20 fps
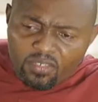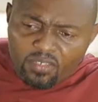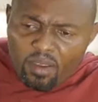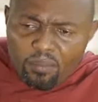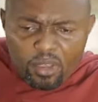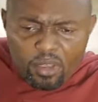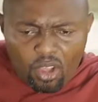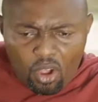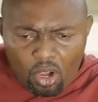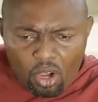
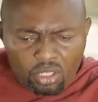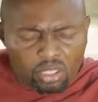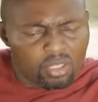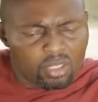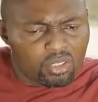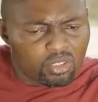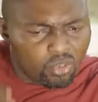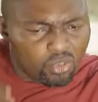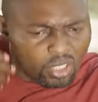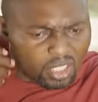different because
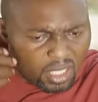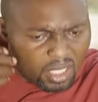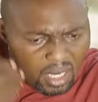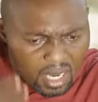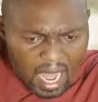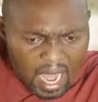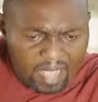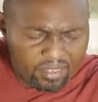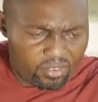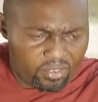Soshi
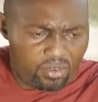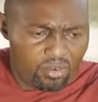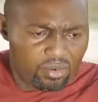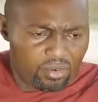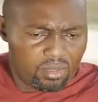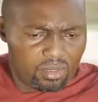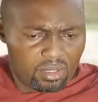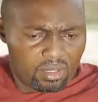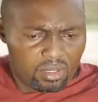likes you